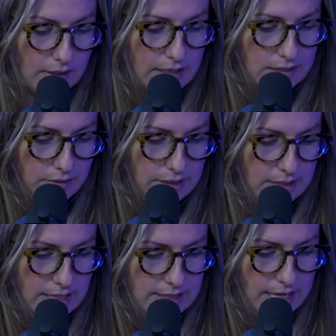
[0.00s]
And so he
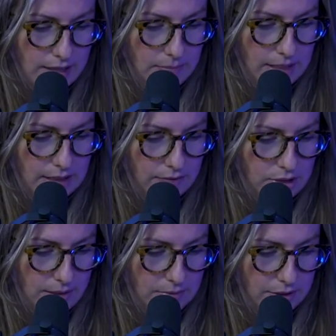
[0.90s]
says that at the beginning of
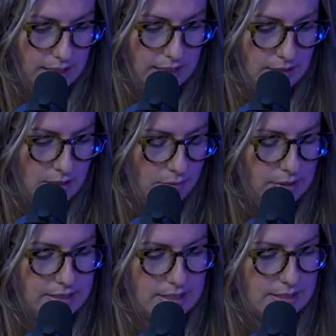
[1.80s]
chapter 8,
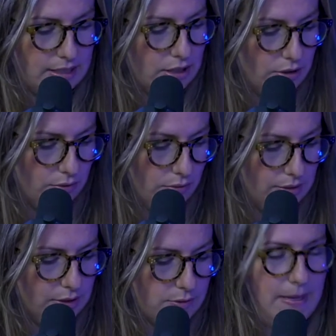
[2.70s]
when he says, like, you know,
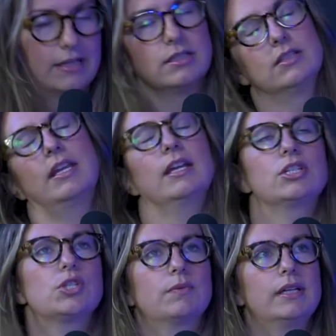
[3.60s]
he goes back to, you
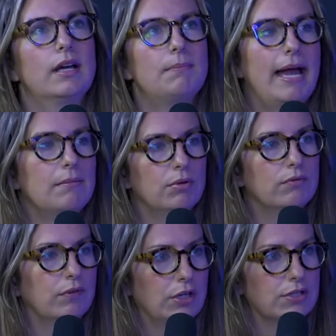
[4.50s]
can't just read a
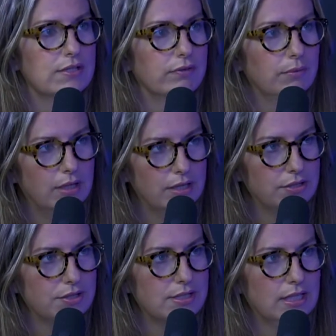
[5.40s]
Bible verse if we want to
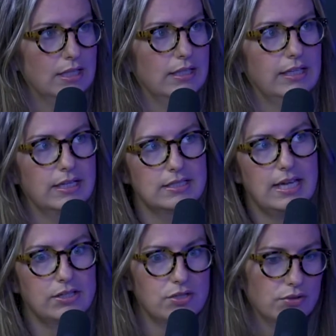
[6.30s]
understand, like,
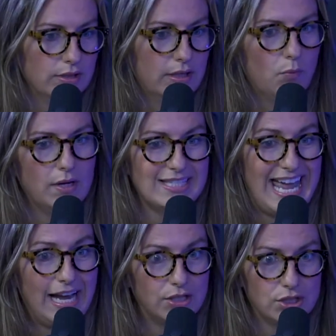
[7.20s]
contextually what's
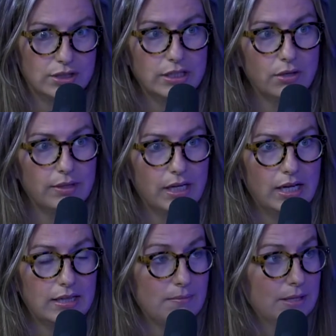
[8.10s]
actually going
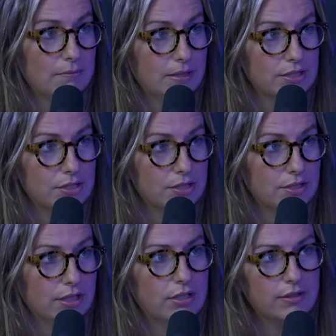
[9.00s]
on in the big
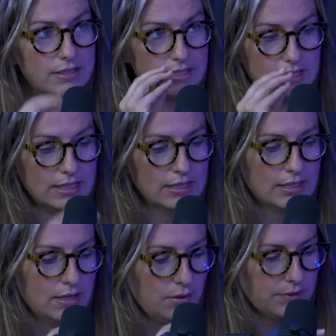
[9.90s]
picture. Like, you can see
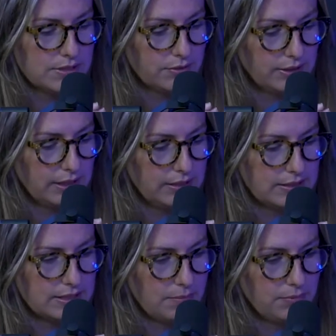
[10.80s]
what's going on in
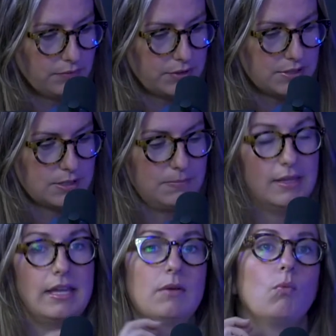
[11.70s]
these couple verses,
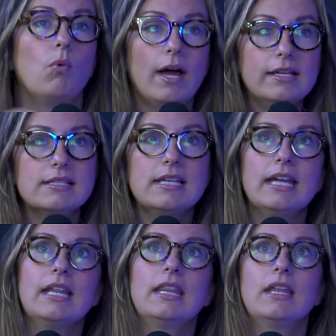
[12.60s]
but then what is
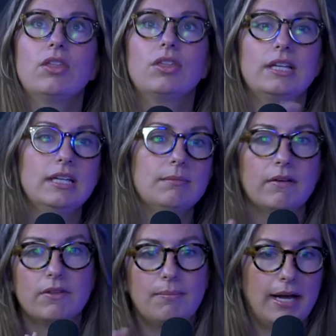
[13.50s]
it in the theme
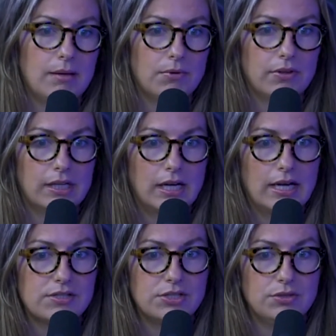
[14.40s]
of the Bible that
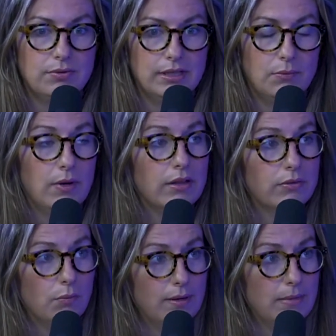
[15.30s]
God's doing
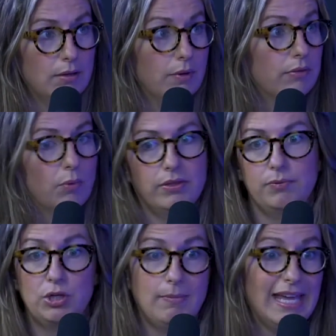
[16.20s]
with women,
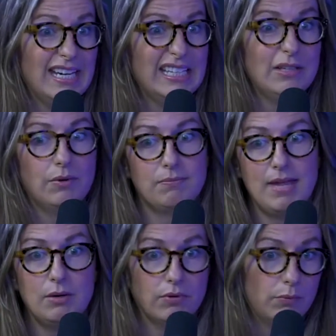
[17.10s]
with humanity, with
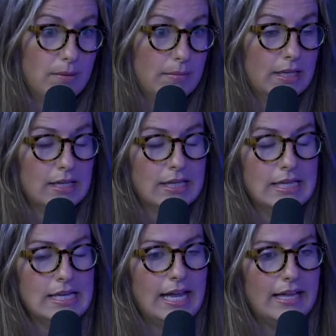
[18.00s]
men, with women?
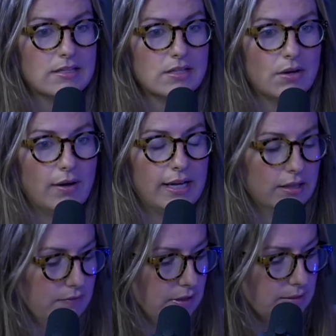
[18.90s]
And so I
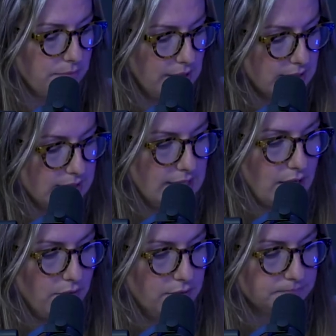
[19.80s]
love that he breaks
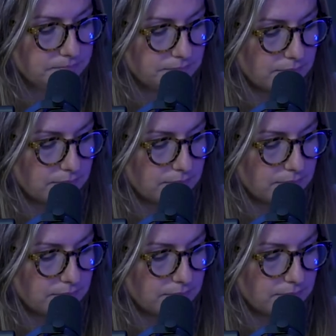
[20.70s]
down